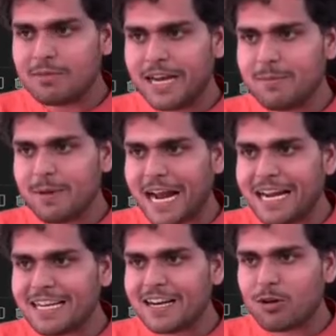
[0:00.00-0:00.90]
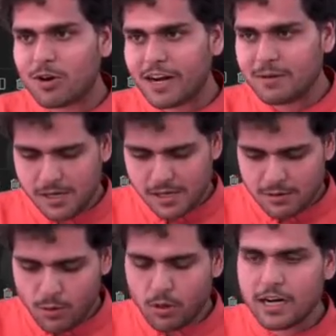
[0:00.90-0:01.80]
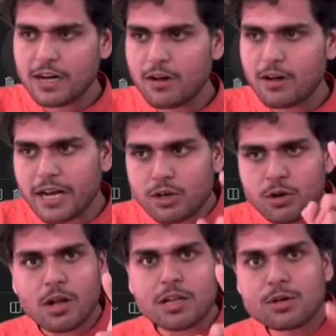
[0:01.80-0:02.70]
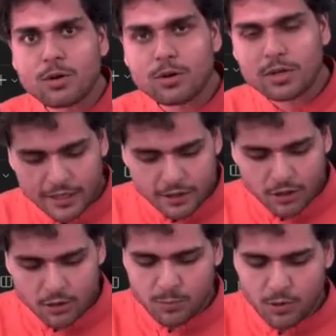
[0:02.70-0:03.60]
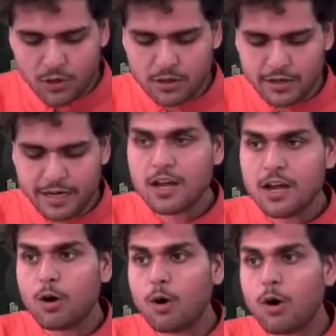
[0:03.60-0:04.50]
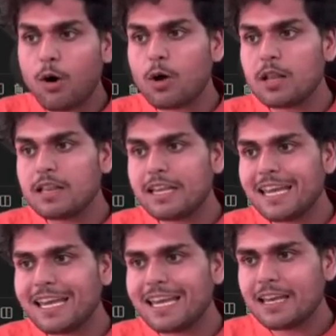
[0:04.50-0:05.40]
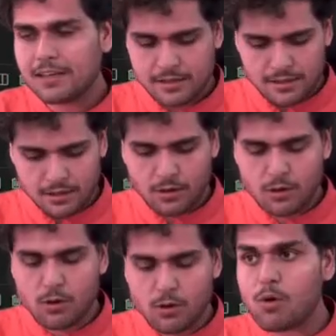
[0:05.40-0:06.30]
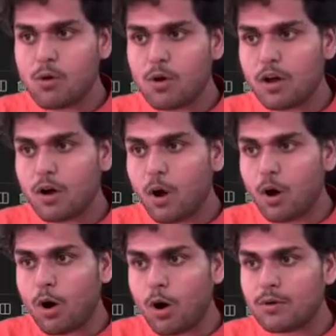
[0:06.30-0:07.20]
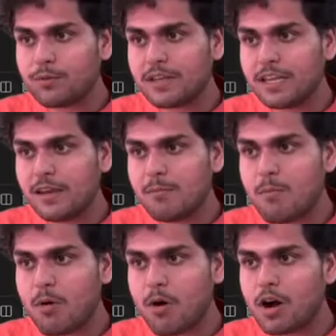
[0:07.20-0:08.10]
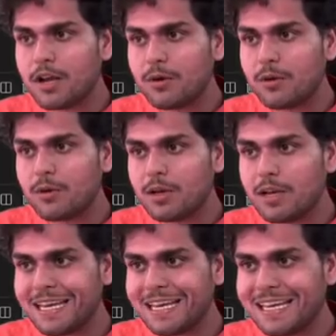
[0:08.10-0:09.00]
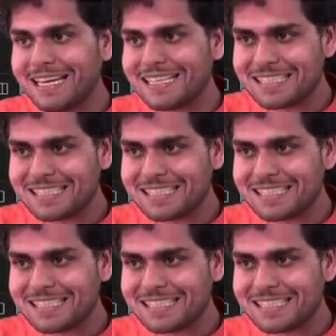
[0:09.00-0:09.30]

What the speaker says: me write it down, or let me note it down, and you also note it in your notebook, right? All the code of the module is